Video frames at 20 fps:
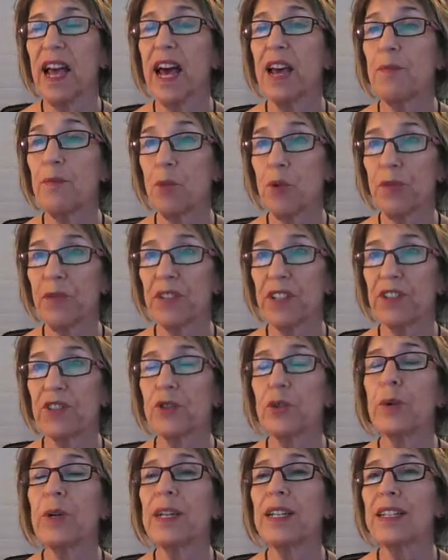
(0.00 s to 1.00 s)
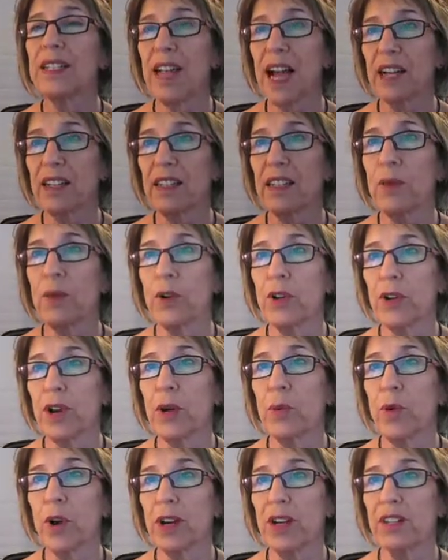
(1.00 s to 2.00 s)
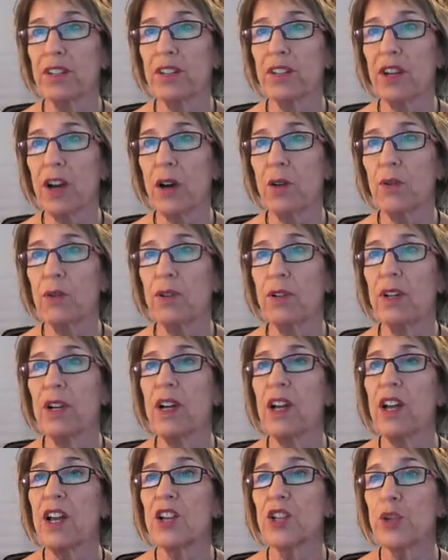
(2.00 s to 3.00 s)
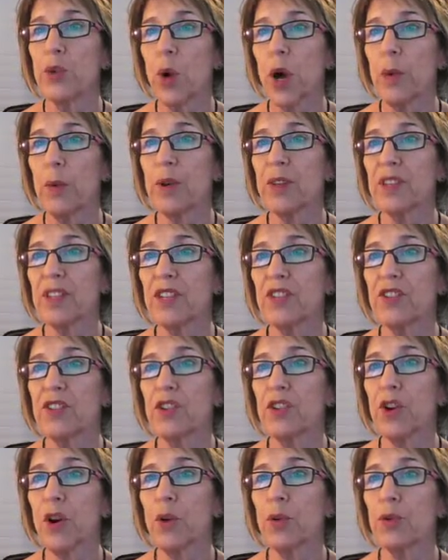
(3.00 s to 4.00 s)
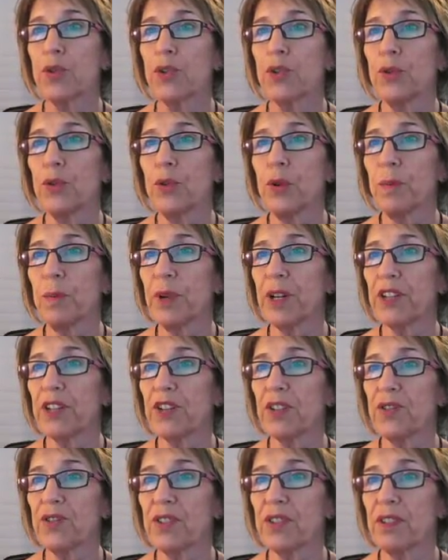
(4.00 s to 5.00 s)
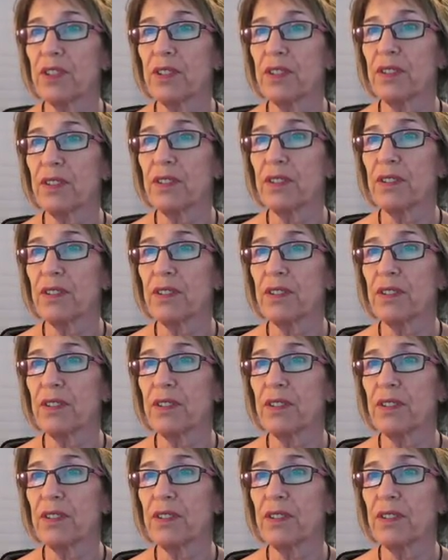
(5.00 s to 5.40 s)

and move it to exactly where I want it to go. So I want this to go to Pictures.